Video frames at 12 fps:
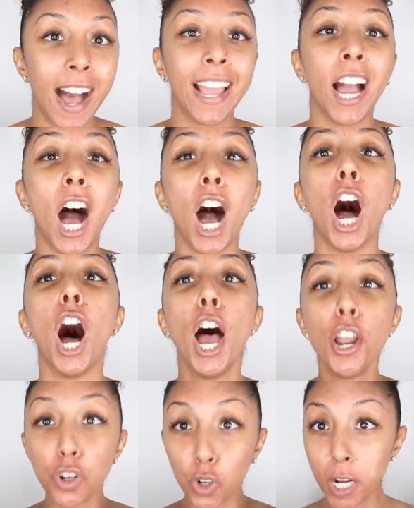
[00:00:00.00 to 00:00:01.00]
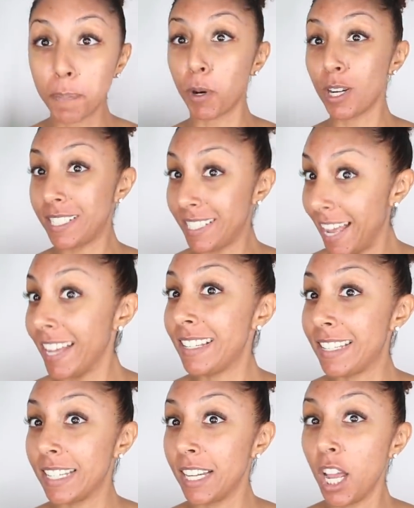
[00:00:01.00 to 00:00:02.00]
I
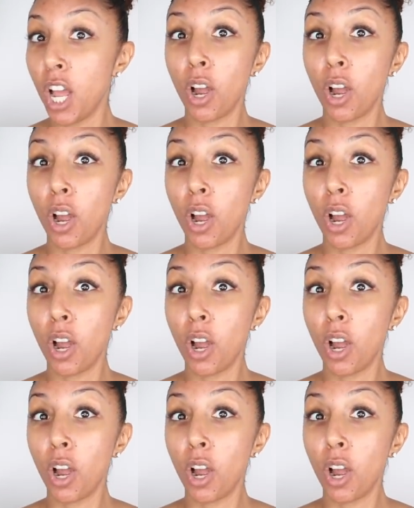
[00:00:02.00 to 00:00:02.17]
100%